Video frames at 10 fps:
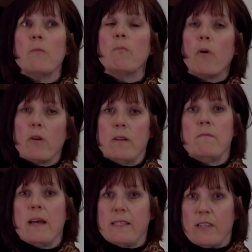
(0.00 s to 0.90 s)

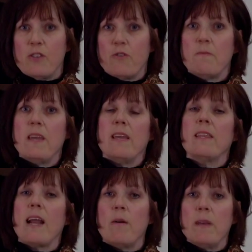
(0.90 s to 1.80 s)
important message for me
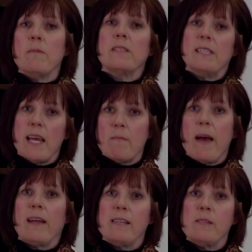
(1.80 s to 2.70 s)
that I'll be able to take
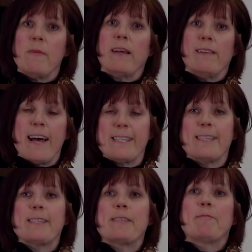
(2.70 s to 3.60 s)
back into my
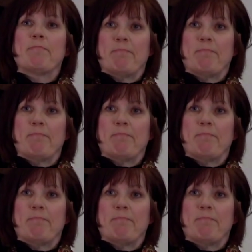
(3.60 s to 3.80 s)
classes.